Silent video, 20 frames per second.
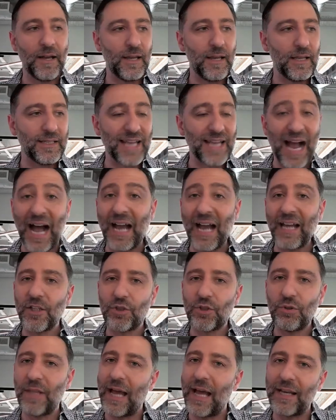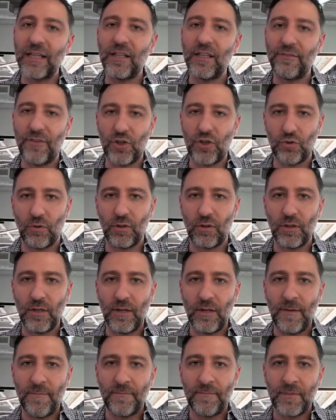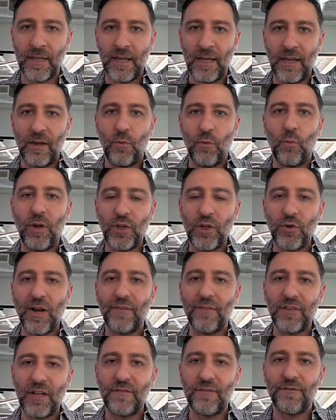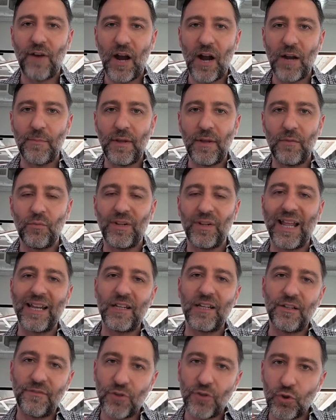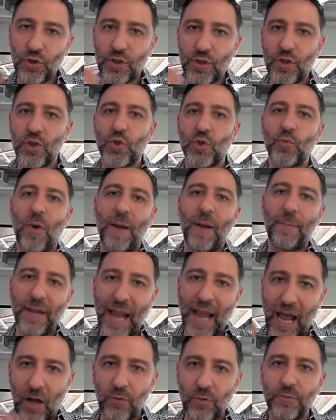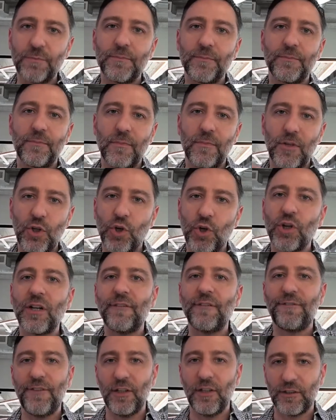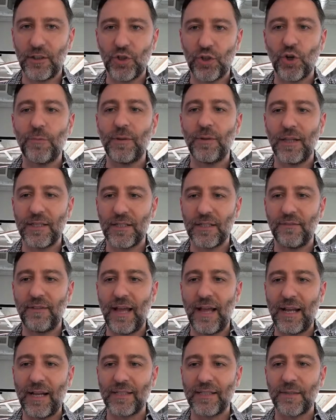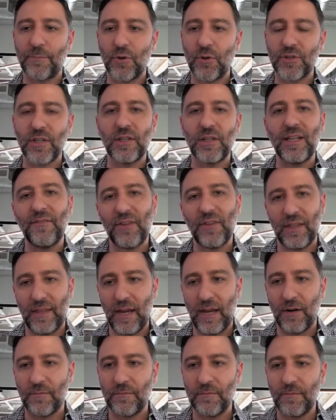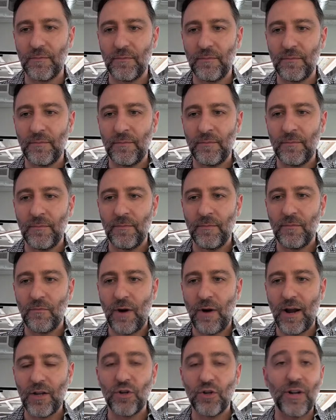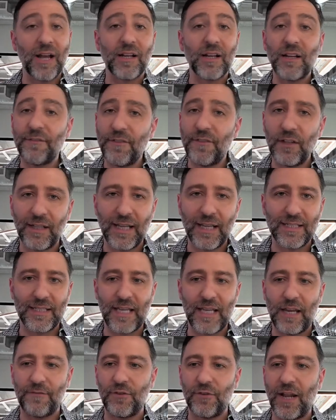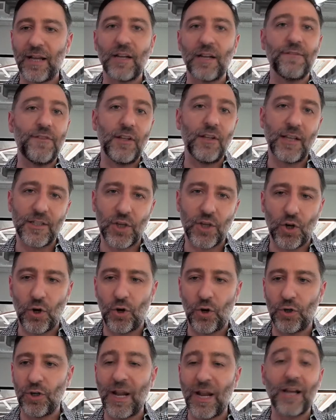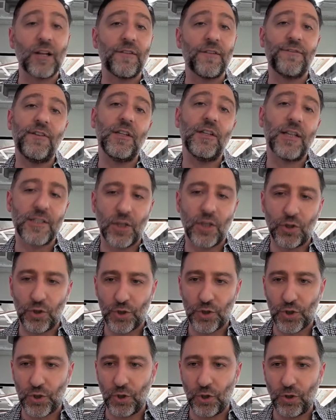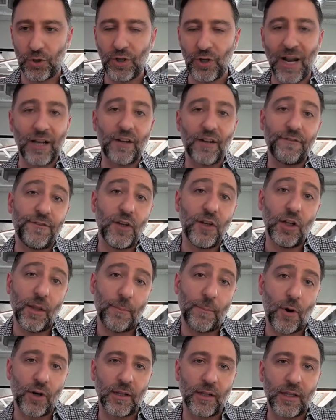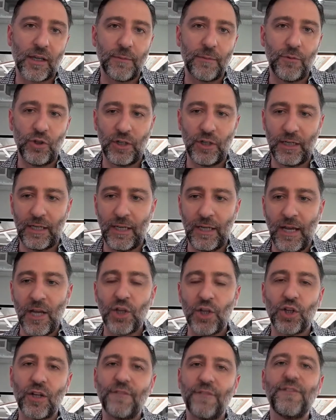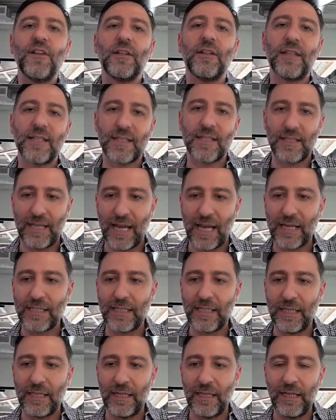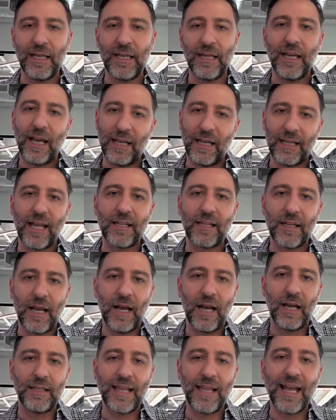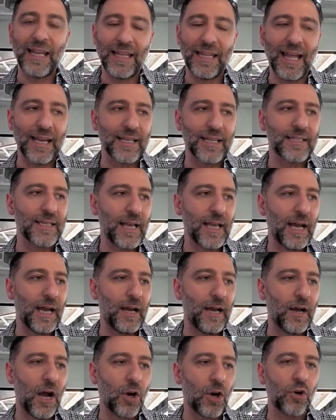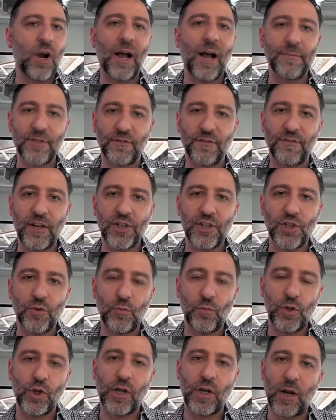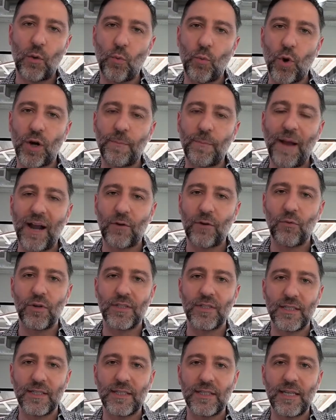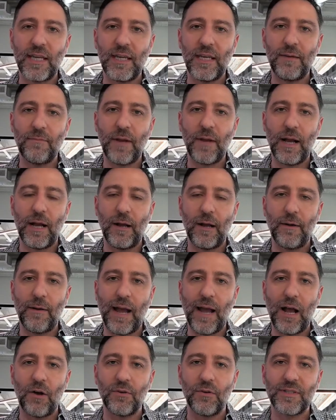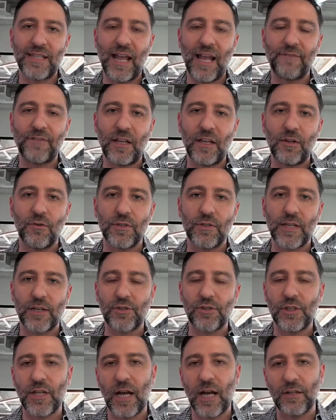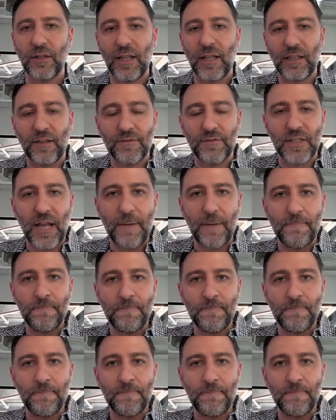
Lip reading: tied to that individual. When you have an environment where that individual's swapping out, you're going to feel the turbulence of that as a person living there, right? You're not going to feel as safe. You're not going to feel as heard. You're not going to feel as understood. You're not going to feel a part of the community. You're going to feel disconnected. And that is our observation when you kind of work backwards and see how staff tenure is actually tied to length of stay.